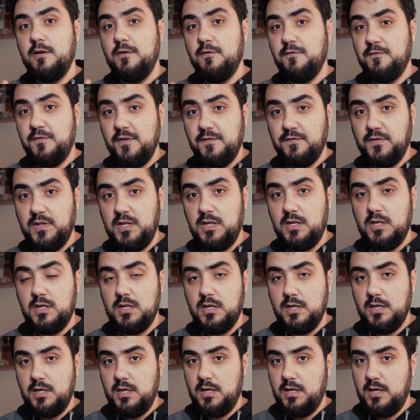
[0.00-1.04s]
50,
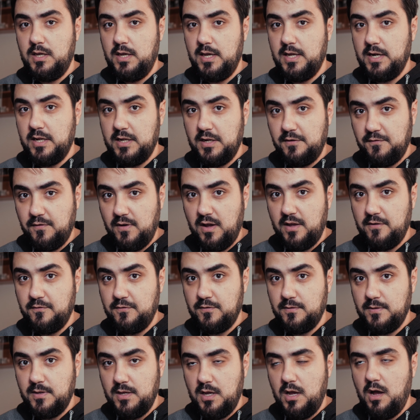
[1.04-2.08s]
and
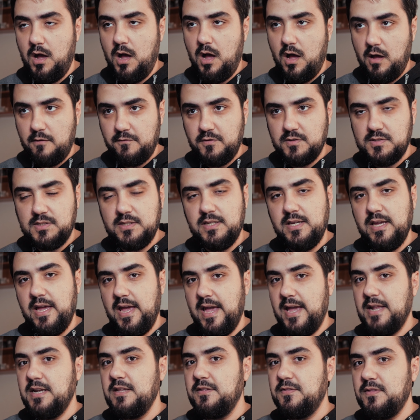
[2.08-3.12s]
85. Obviously,
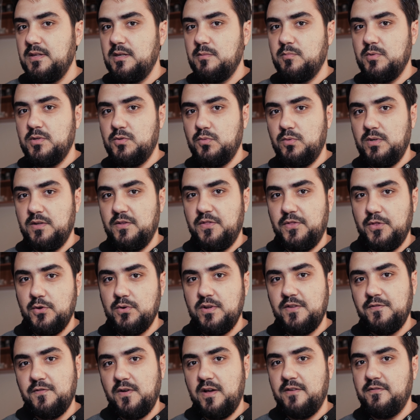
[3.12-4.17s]
anything between
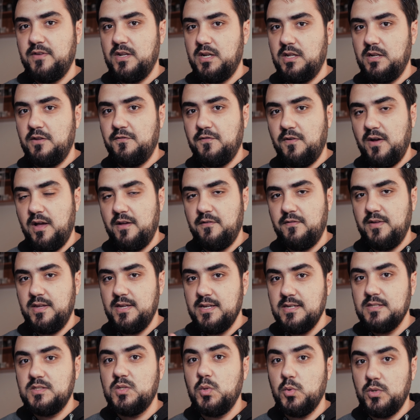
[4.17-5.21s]
35 and 85
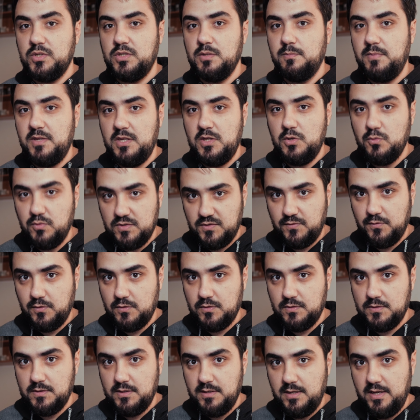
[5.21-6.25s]
is going to be
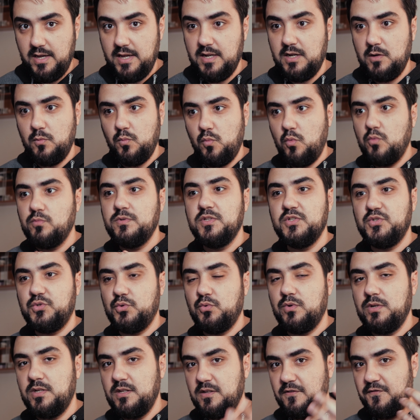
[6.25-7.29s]
useful, and it won't
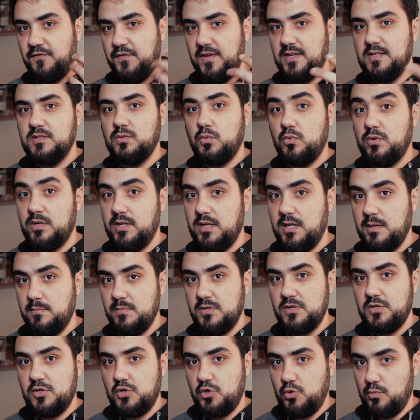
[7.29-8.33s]
distort the face or the
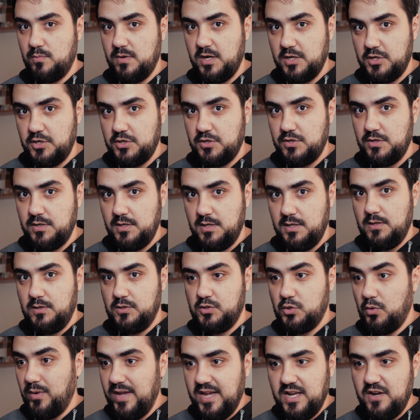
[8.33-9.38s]
image too much.
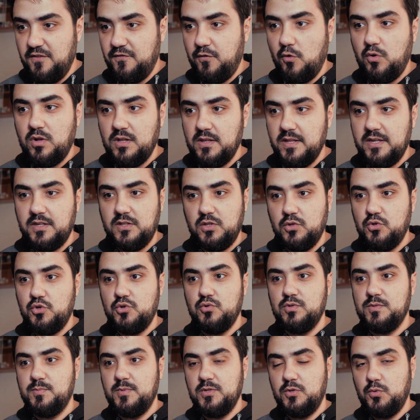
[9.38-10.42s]
So any focal length you
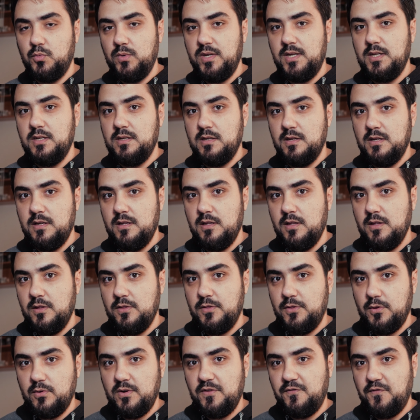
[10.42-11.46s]
choose between
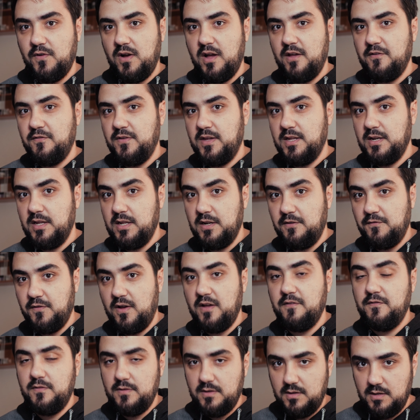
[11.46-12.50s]
35 and
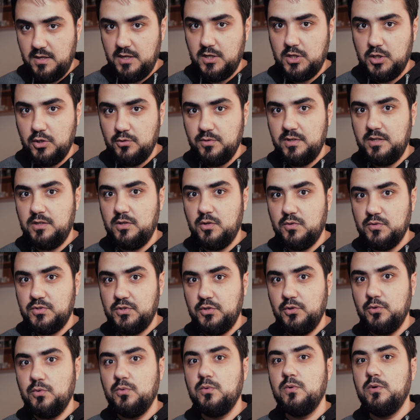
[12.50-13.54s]
85, including those
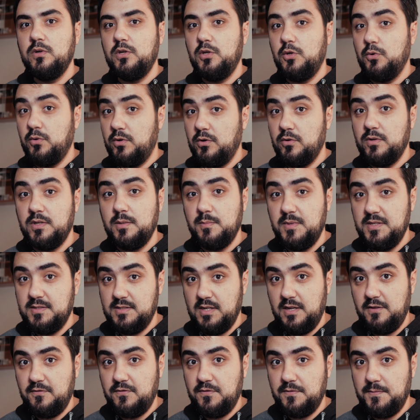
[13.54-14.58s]
two, you're going to be
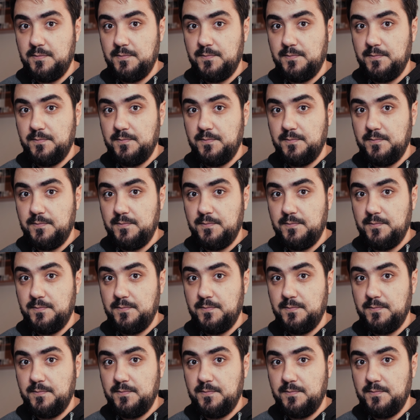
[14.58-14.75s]
safe.